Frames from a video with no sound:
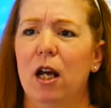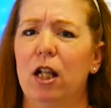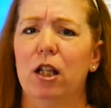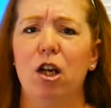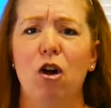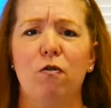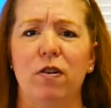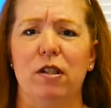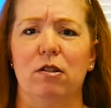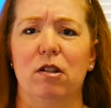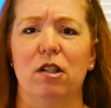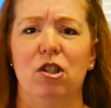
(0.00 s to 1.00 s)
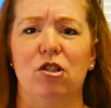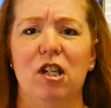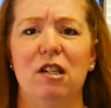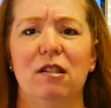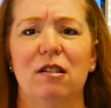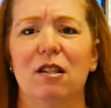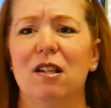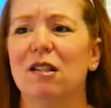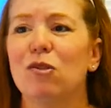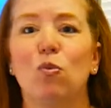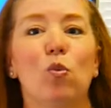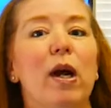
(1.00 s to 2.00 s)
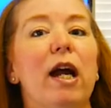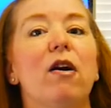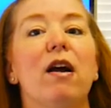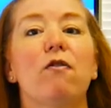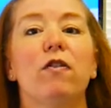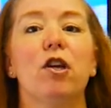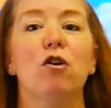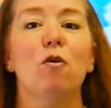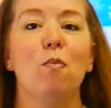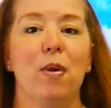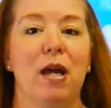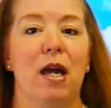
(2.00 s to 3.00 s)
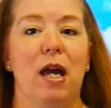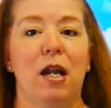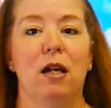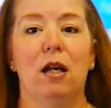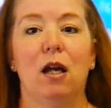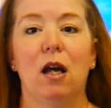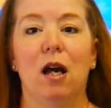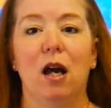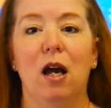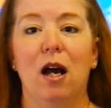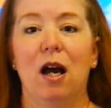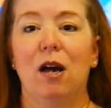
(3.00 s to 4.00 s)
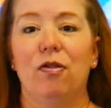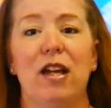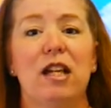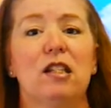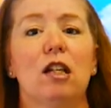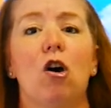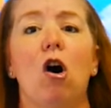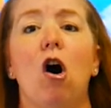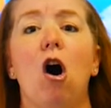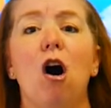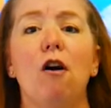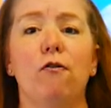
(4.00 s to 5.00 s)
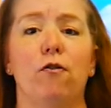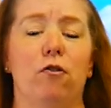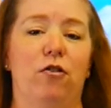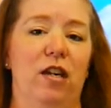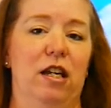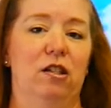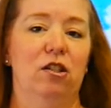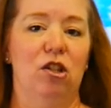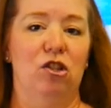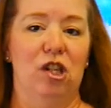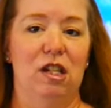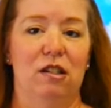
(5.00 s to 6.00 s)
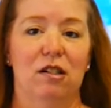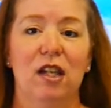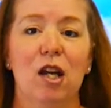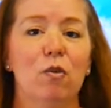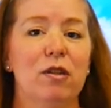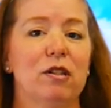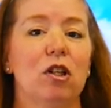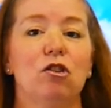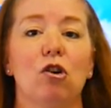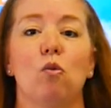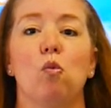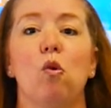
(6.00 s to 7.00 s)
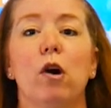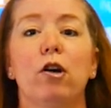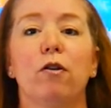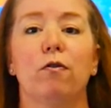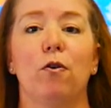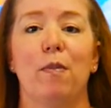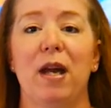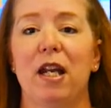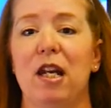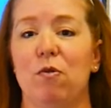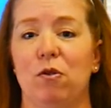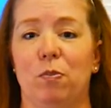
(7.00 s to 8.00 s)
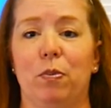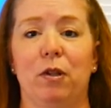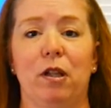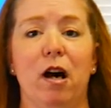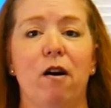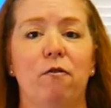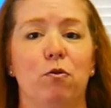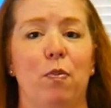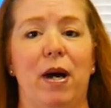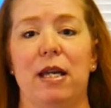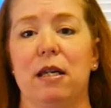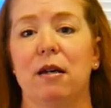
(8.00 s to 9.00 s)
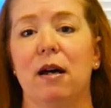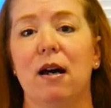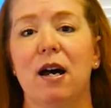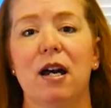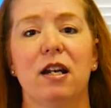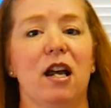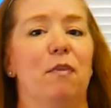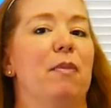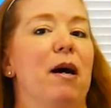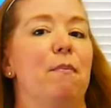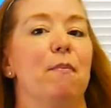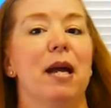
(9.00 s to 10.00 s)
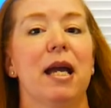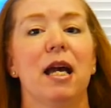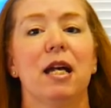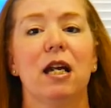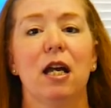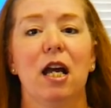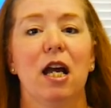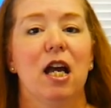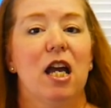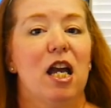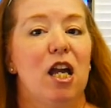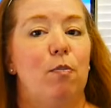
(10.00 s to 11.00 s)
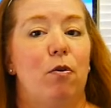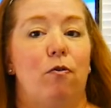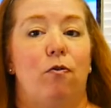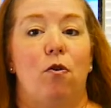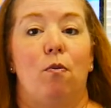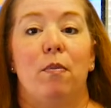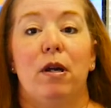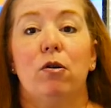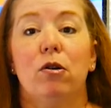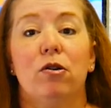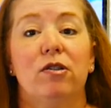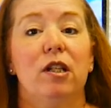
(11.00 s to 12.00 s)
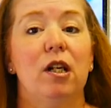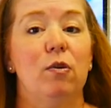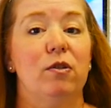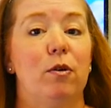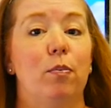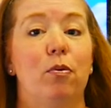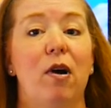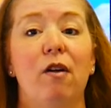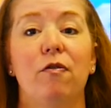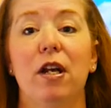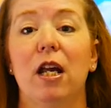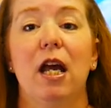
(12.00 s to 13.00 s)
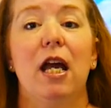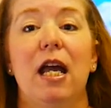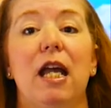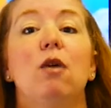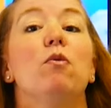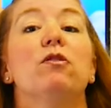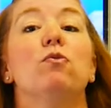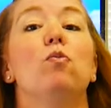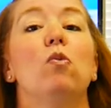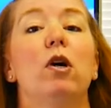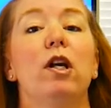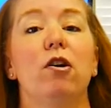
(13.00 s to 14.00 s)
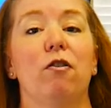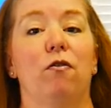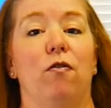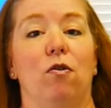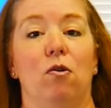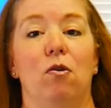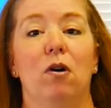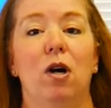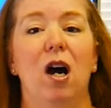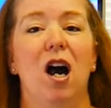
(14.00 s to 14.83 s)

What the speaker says: Cleopas looked at Jesus and he says, "Where have you been? They did awful things to Jesus. He was such a wonderful man. He was beloved by God and by man. He performed miracles and he was a prophet. He was wonderful.